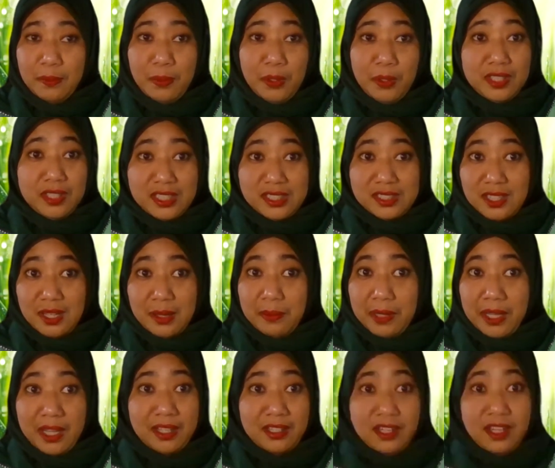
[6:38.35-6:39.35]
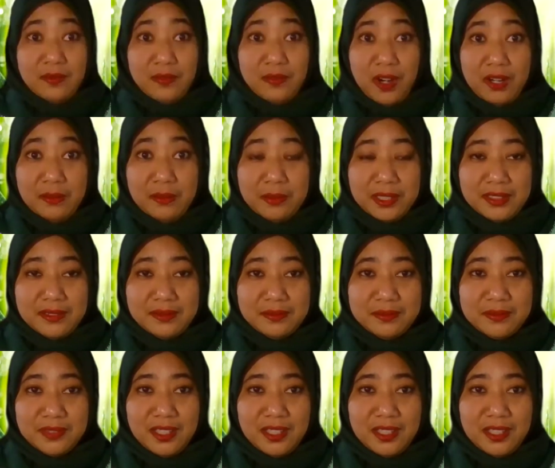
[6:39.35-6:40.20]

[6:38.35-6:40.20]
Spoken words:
about Islam and environment.